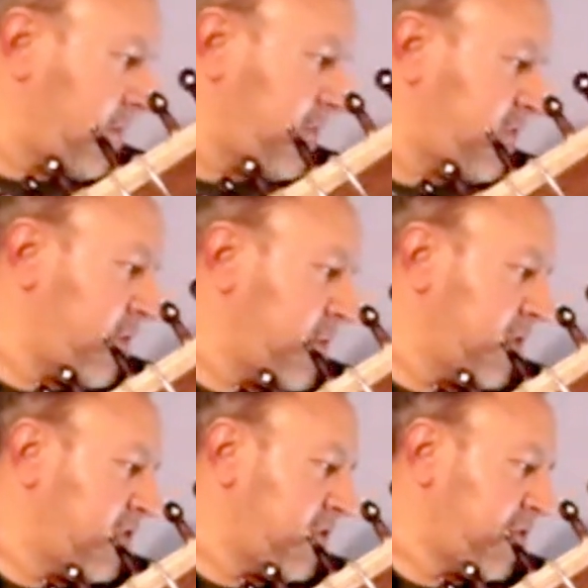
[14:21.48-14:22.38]
similar
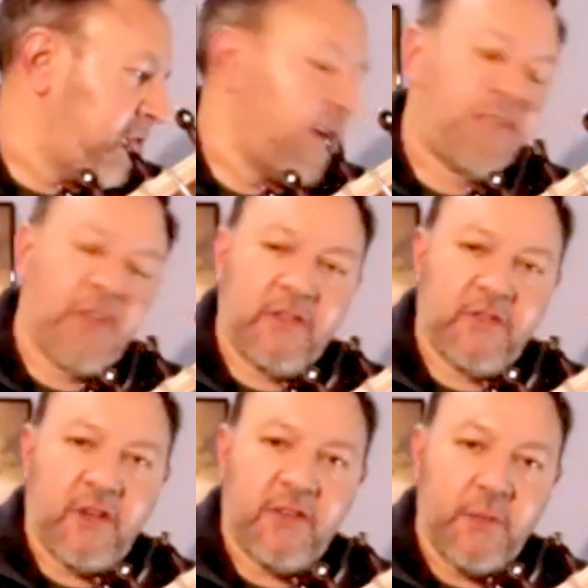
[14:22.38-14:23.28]
to the first
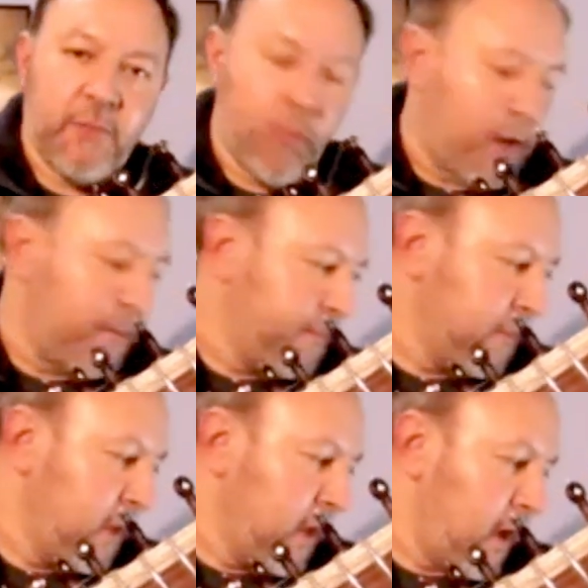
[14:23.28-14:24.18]
exercise number 1.
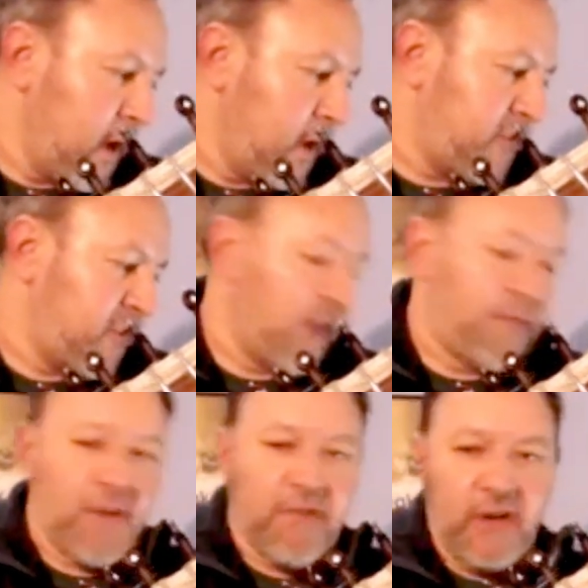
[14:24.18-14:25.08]
Slight
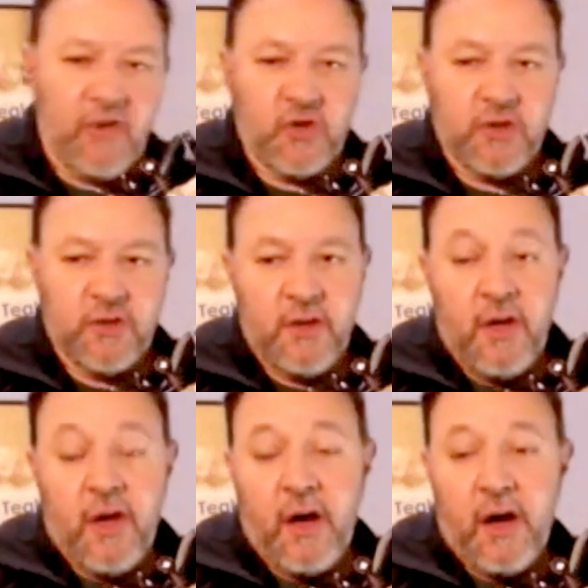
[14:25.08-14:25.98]
variation.
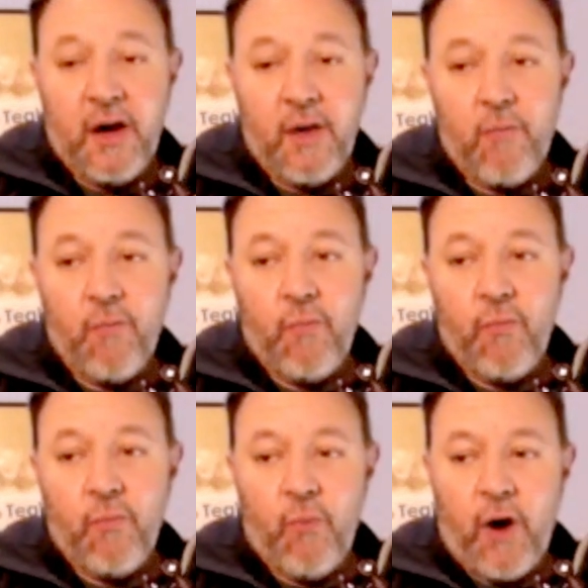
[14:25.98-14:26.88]

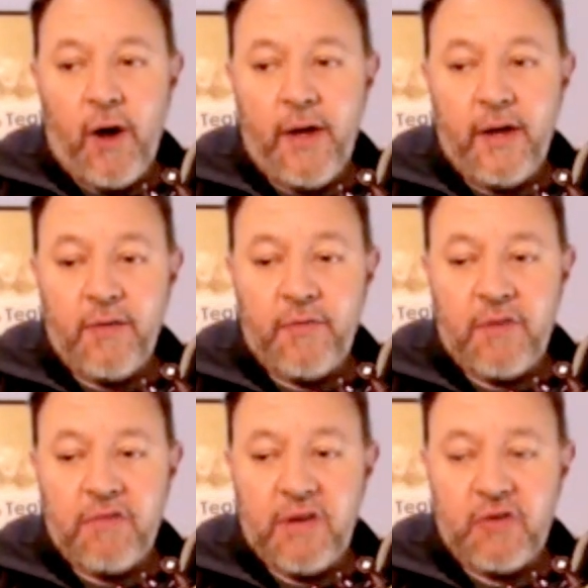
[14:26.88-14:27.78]
Why a
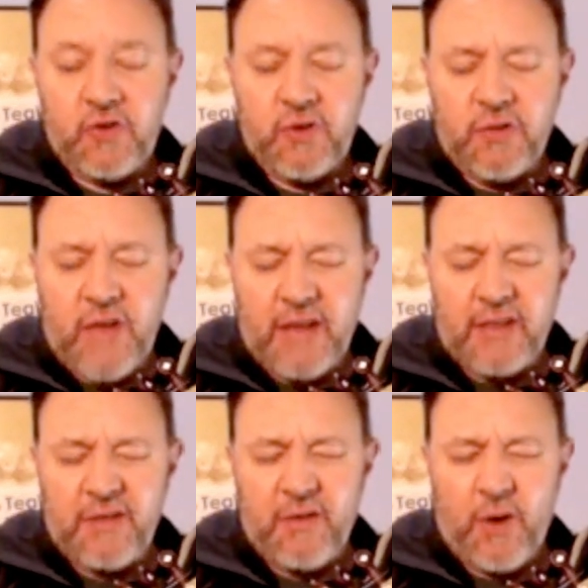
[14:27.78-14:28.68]
variation on that
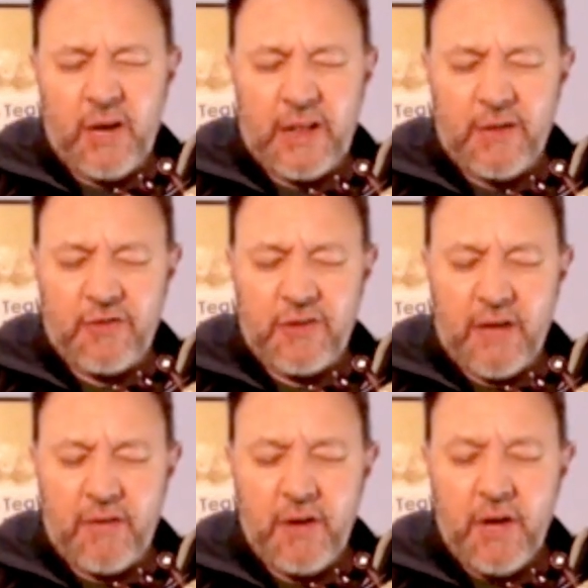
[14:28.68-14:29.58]
and quite close
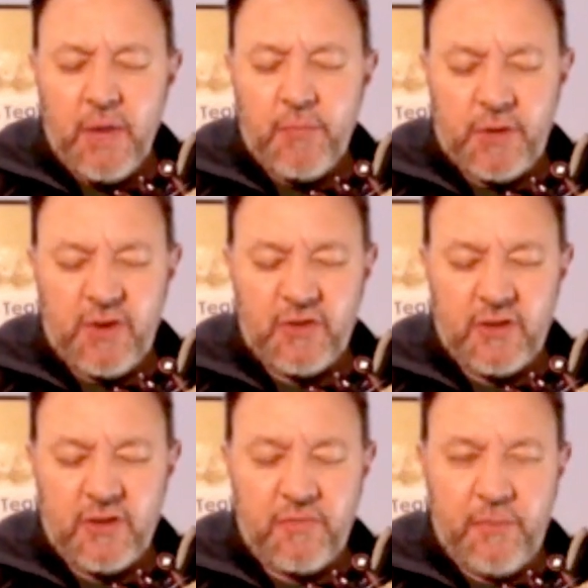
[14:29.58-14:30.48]
together? Because a
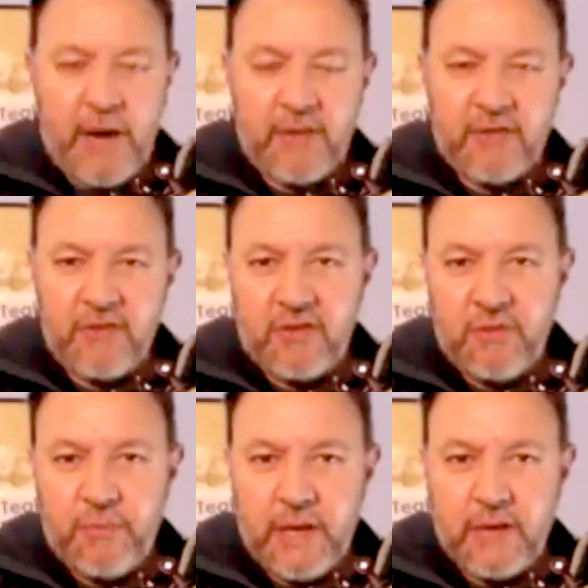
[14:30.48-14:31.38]
lot of patterns that
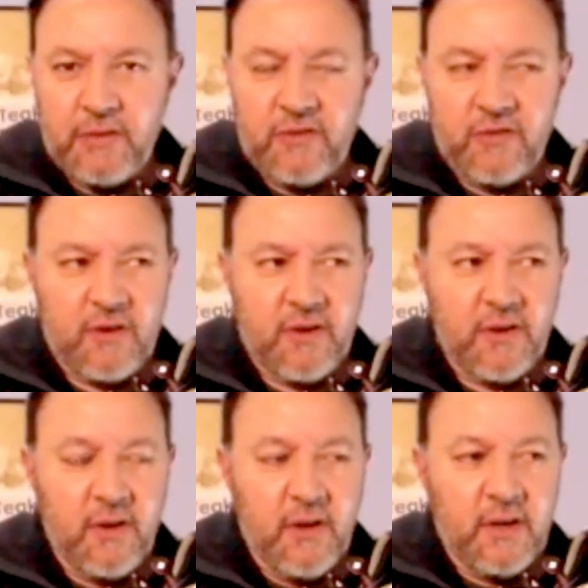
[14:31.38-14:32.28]
you play on the sitar
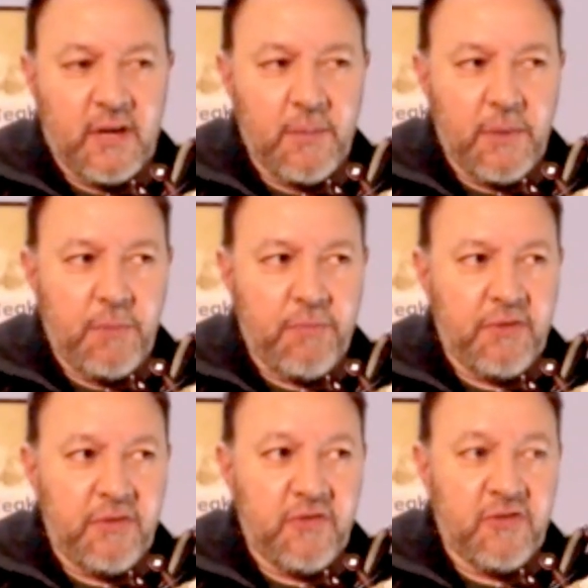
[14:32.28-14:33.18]
can be
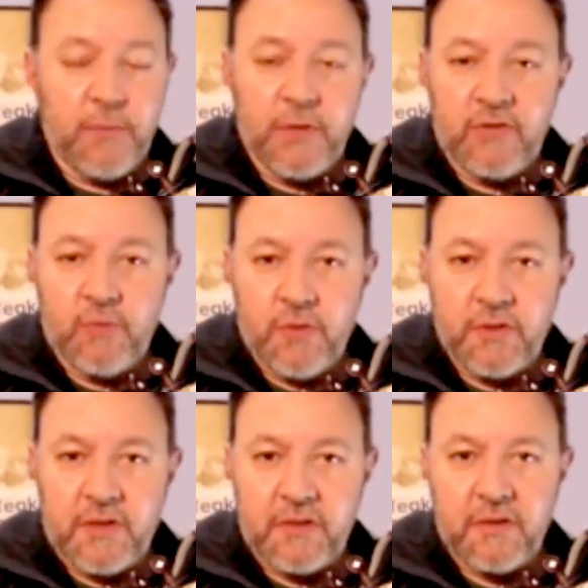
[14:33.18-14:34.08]
pretty similar to one
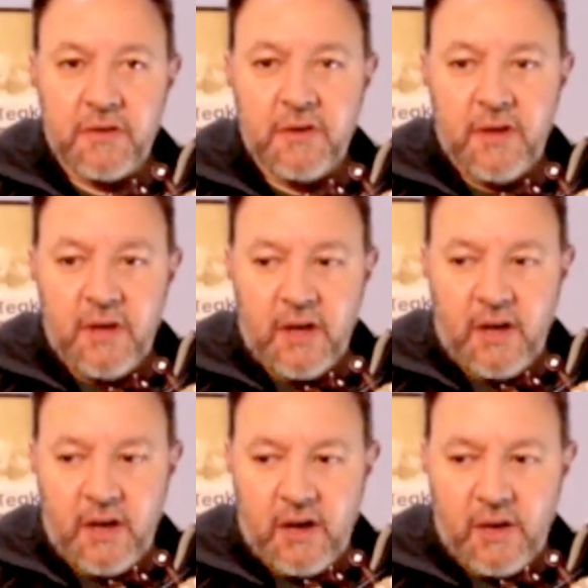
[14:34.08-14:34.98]
another.
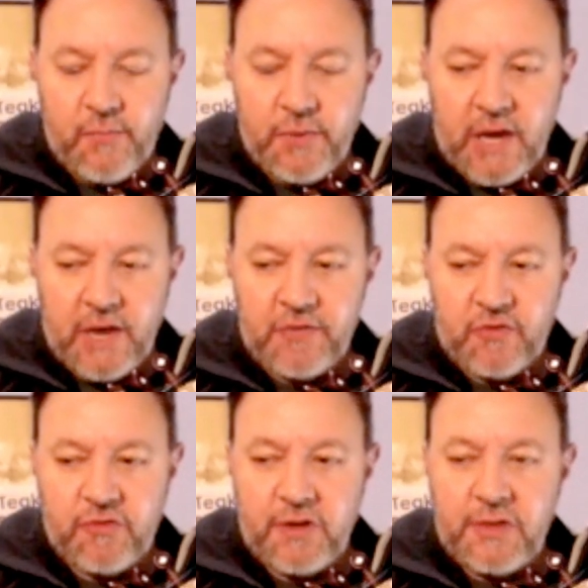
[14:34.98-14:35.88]
But you have to
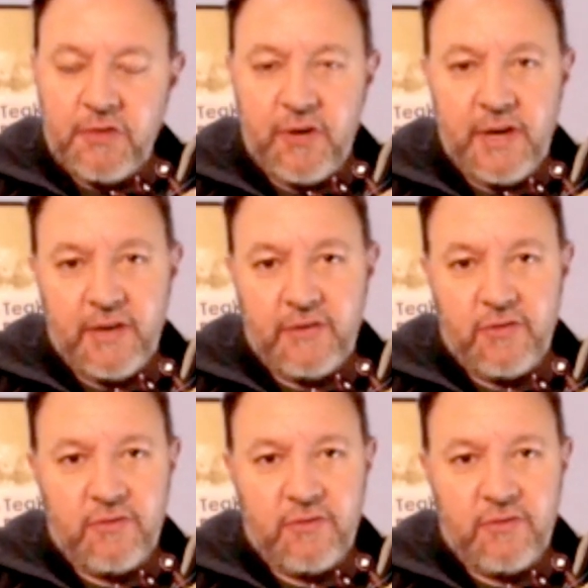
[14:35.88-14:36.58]
train your ear to